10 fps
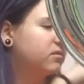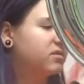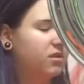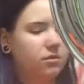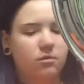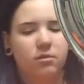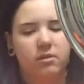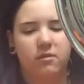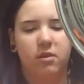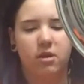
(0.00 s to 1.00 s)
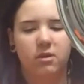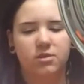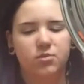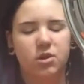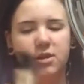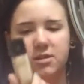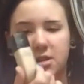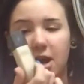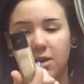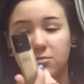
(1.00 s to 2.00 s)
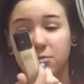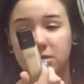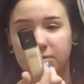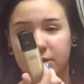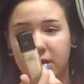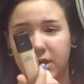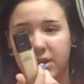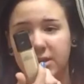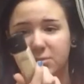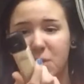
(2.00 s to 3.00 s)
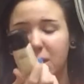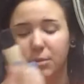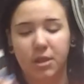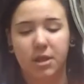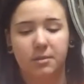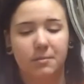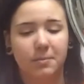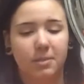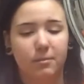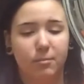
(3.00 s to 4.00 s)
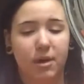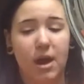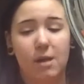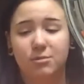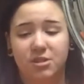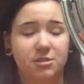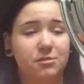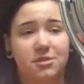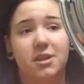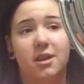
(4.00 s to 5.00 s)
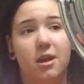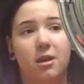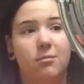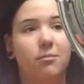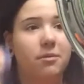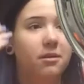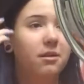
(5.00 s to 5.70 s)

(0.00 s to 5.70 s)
Still cruelty-free. This one is not cruelty-free. It's Maybelline, but I'm just using it up.